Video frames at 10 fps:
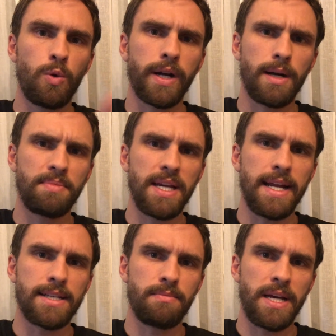update
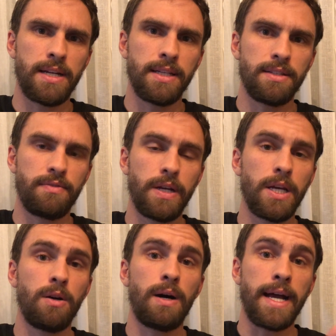as I'm editing this
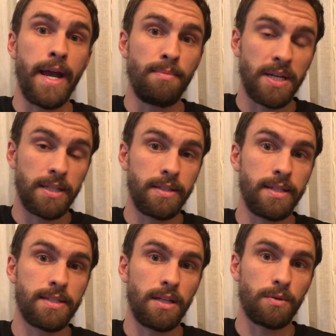video. I am getting the
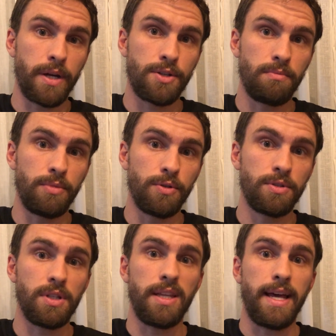acceleration boost,
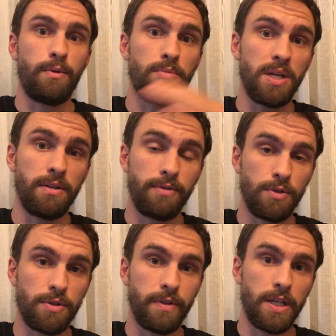and that will be in a
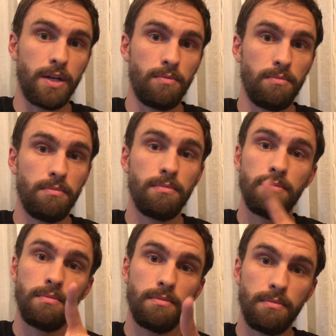future video.
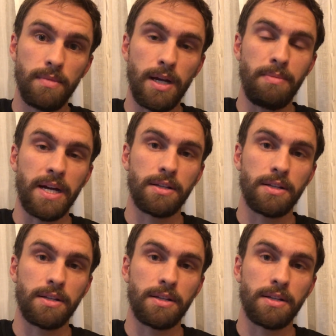Now back to the